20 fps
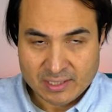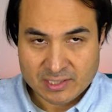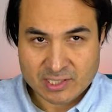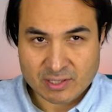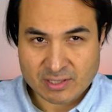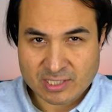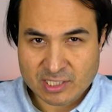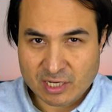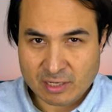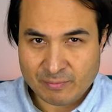
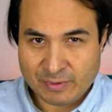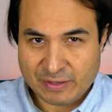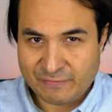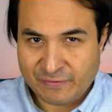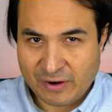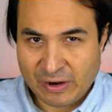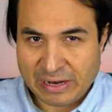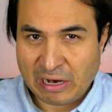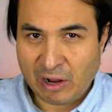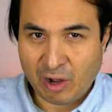So it's going to be
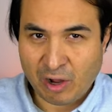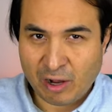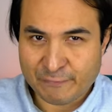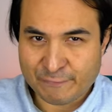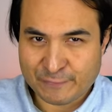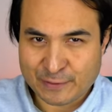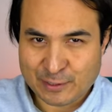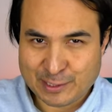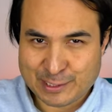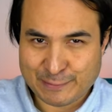very hard
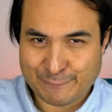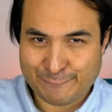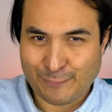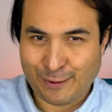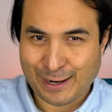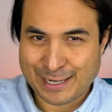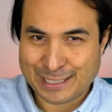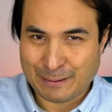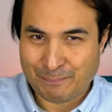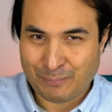for you to
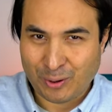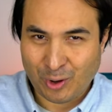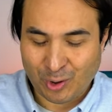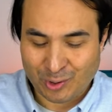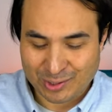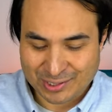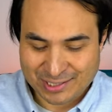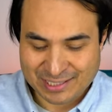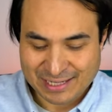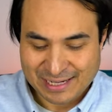find a
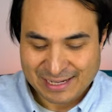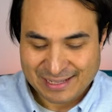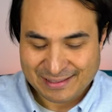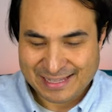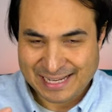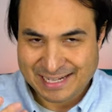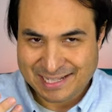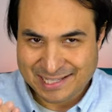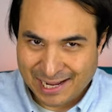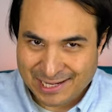pot
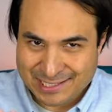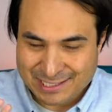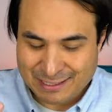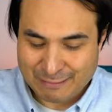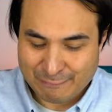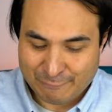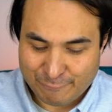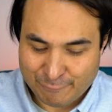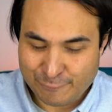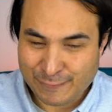that
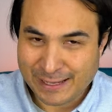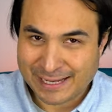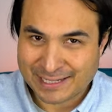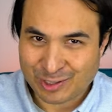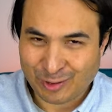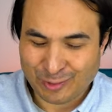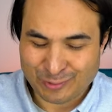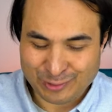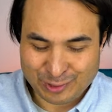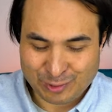doesn't
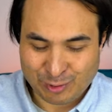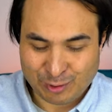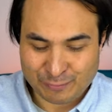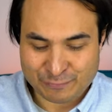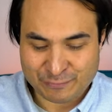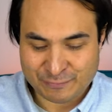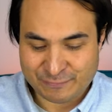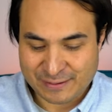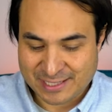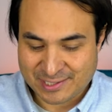fit on the Gong
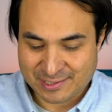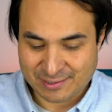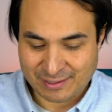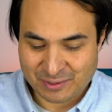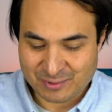Fu vessel.